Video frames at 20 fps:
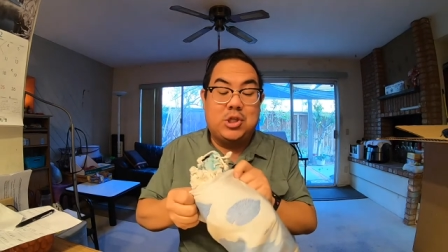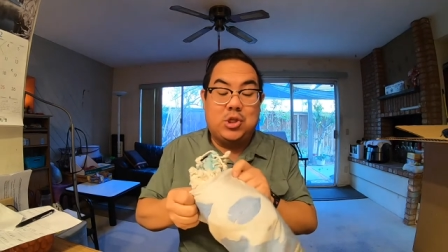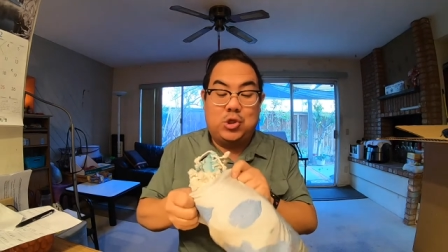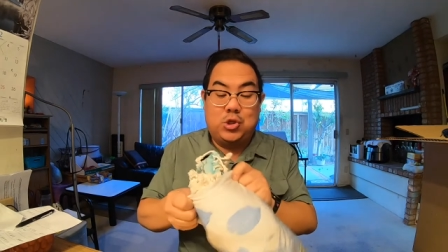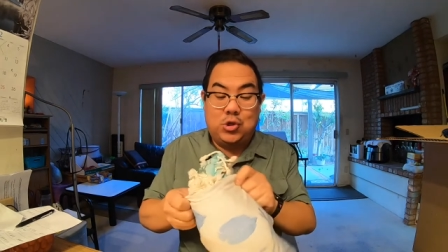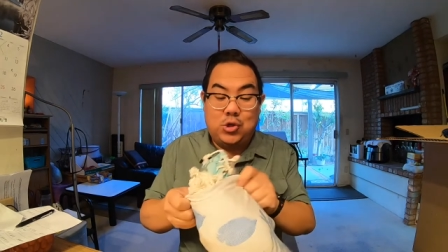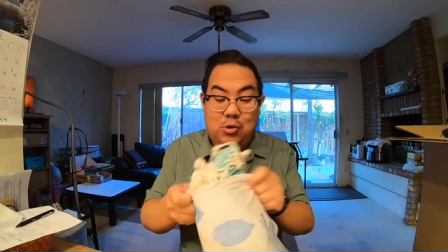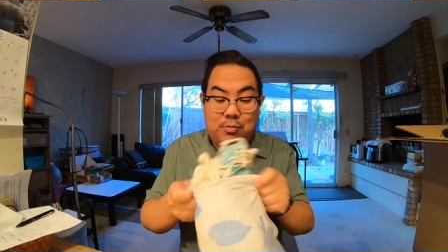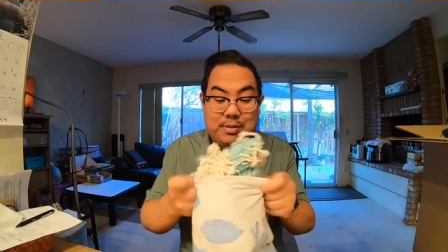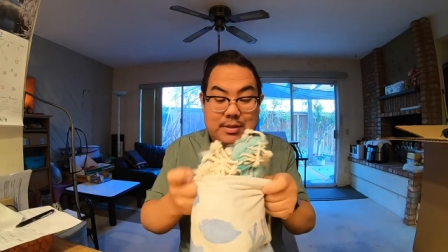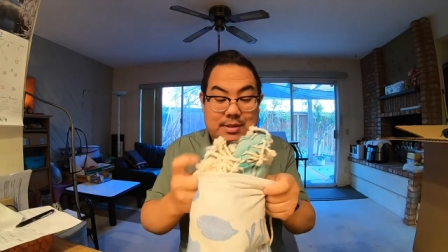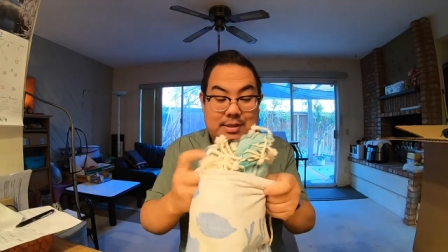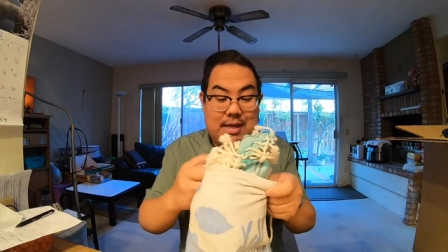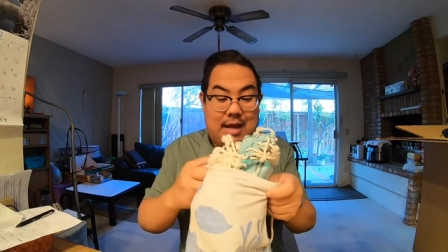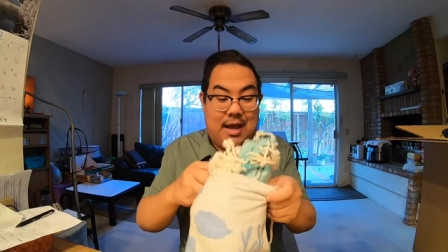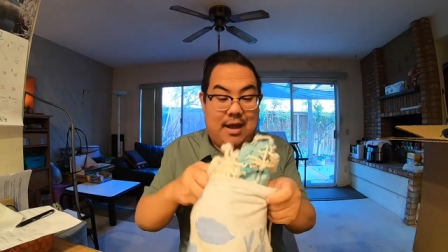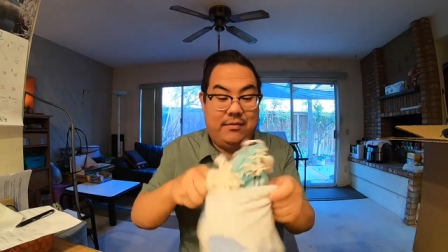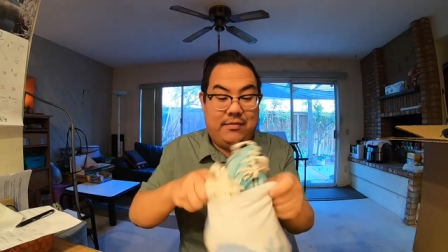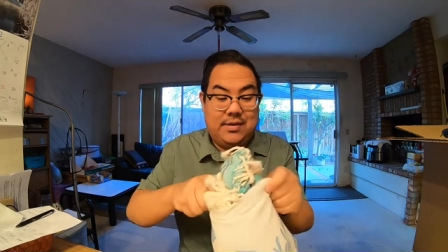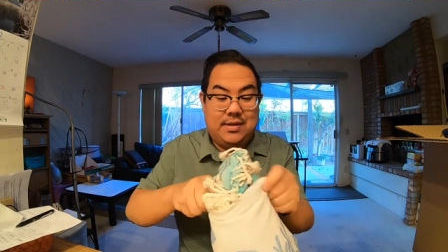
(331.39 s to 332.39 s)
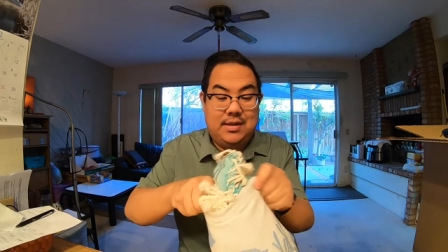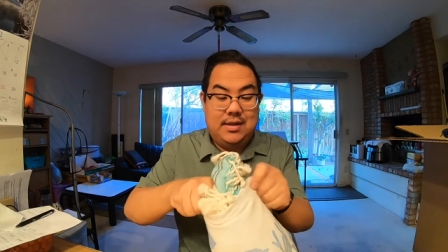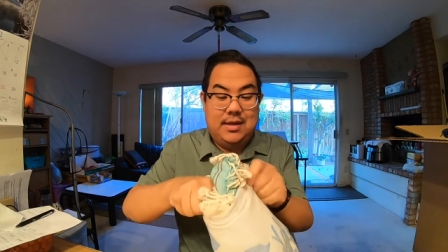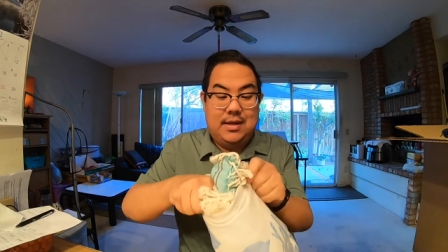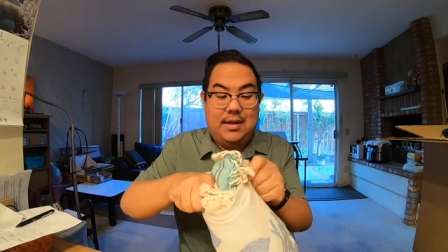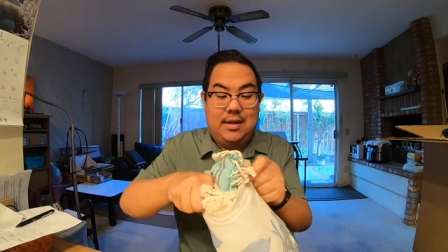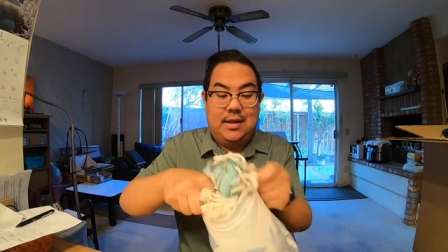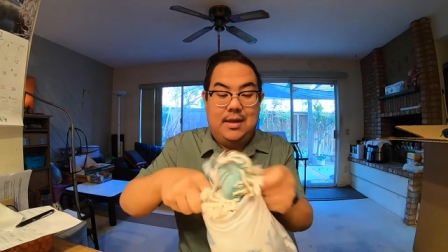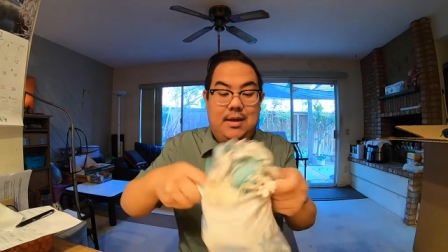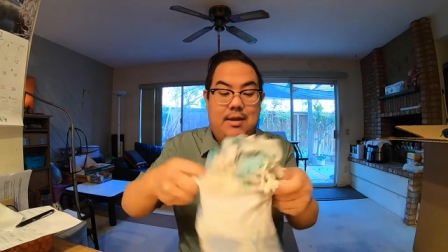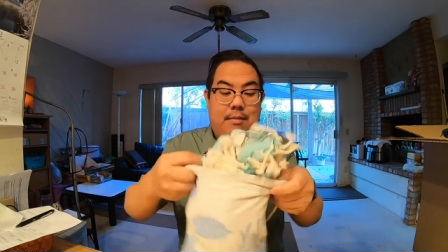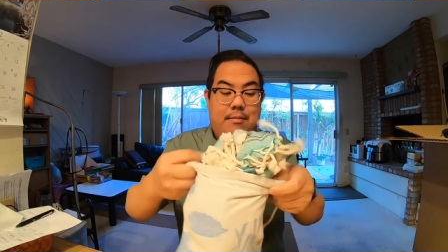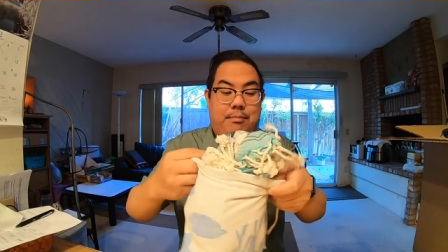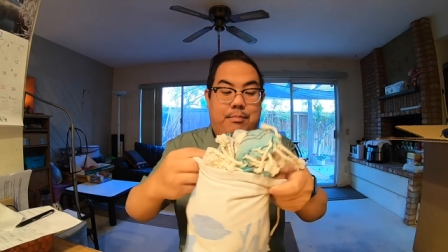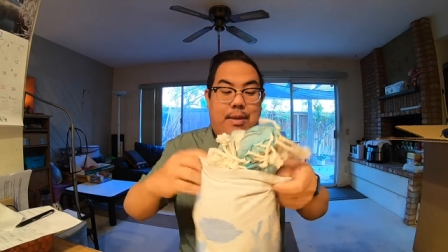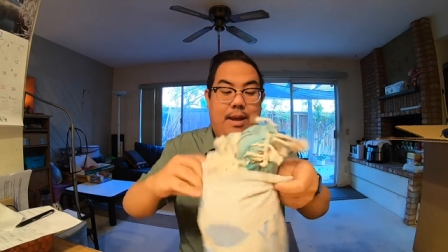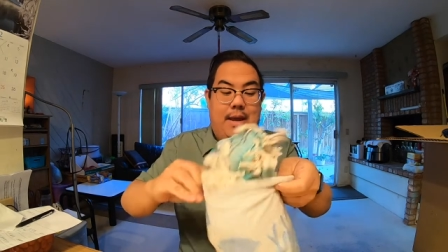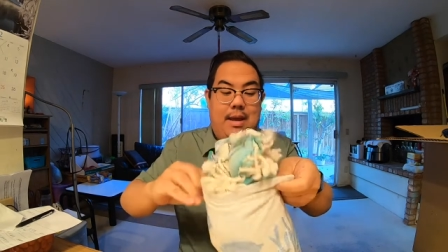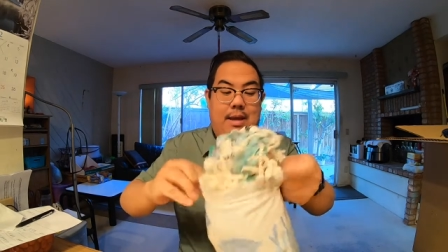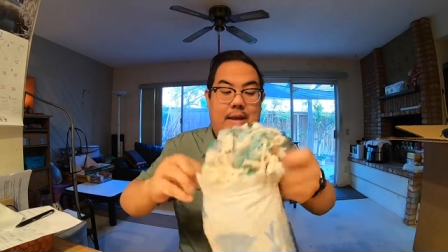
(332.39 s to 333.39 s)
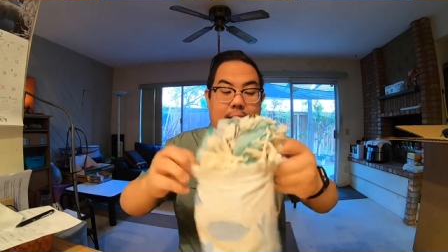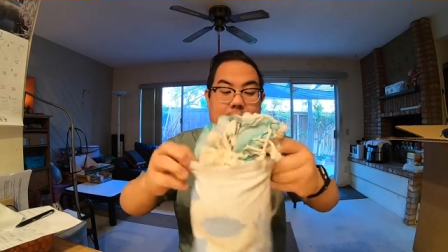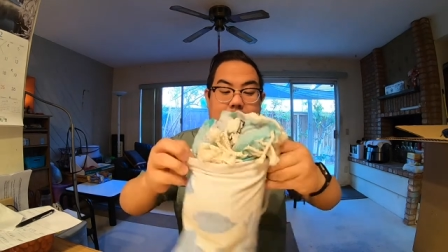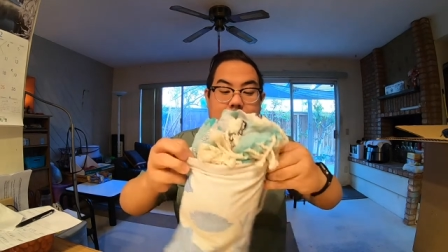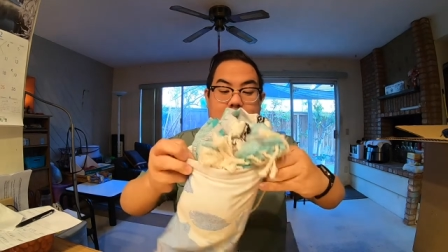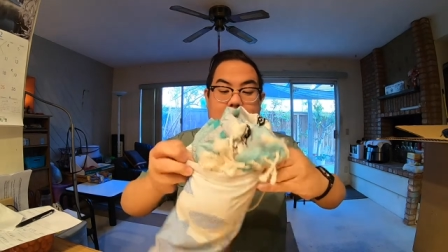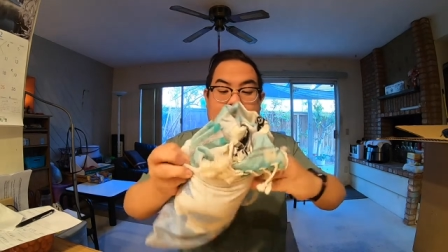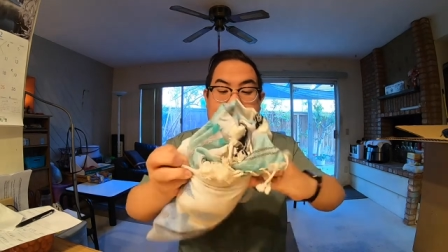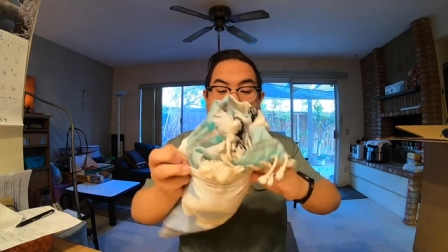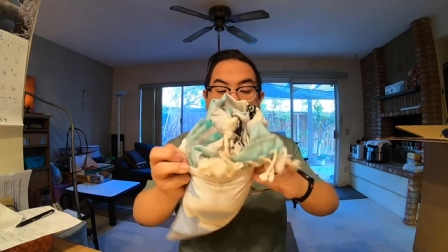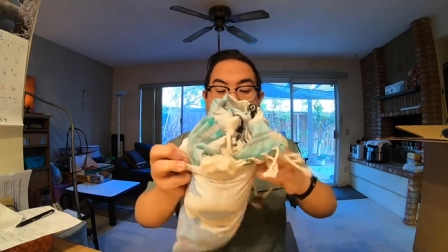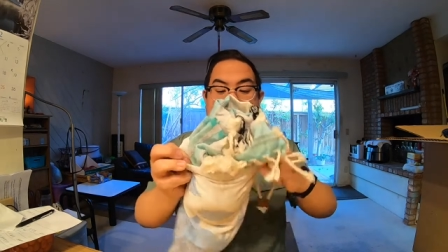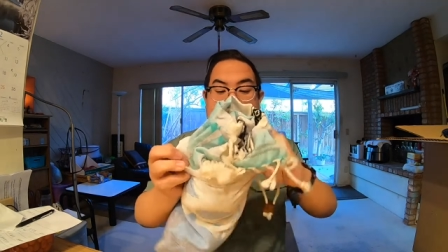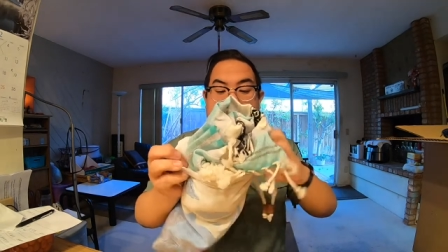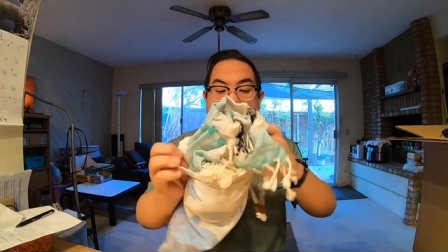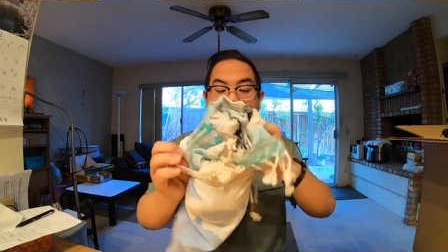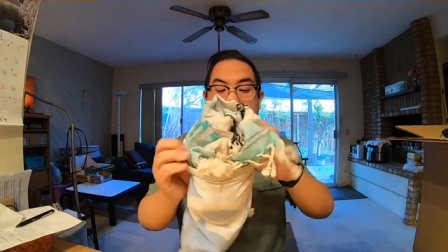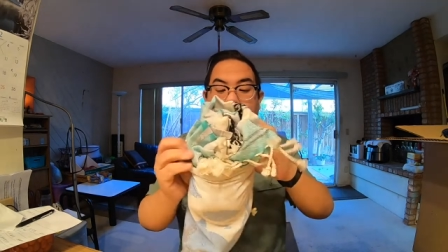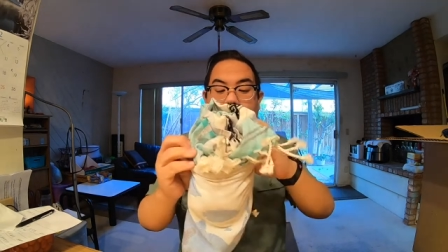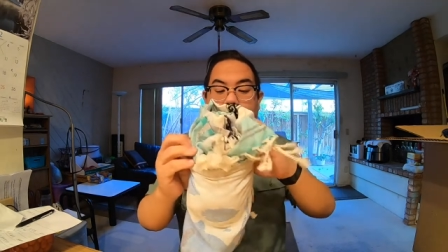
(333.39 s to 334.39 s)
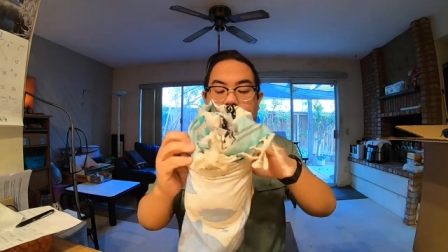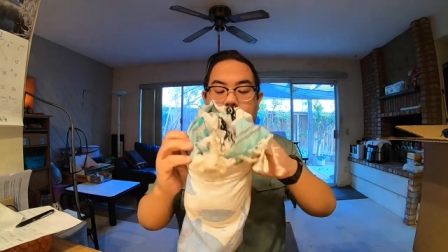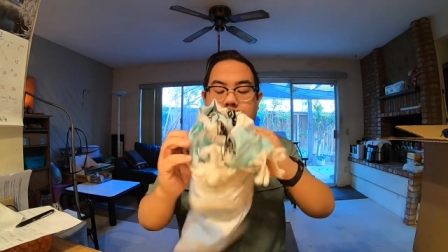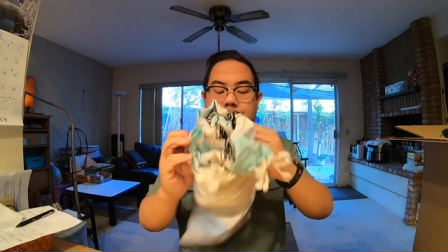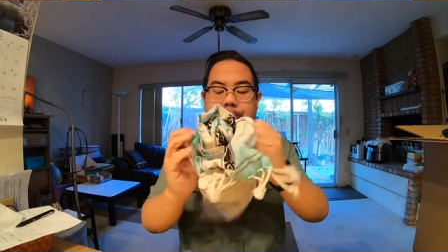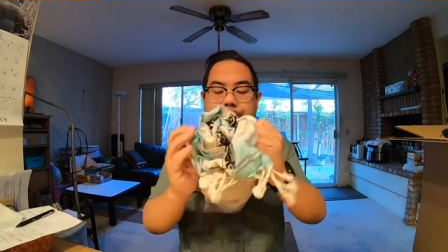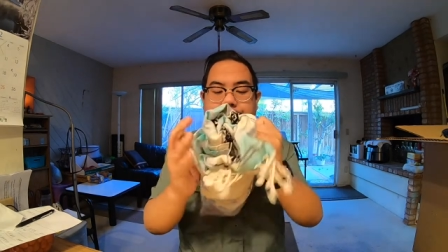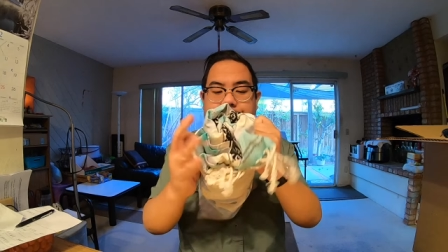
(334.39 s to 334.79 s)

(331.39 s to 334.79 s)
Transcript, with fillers: super soft, but you take your towel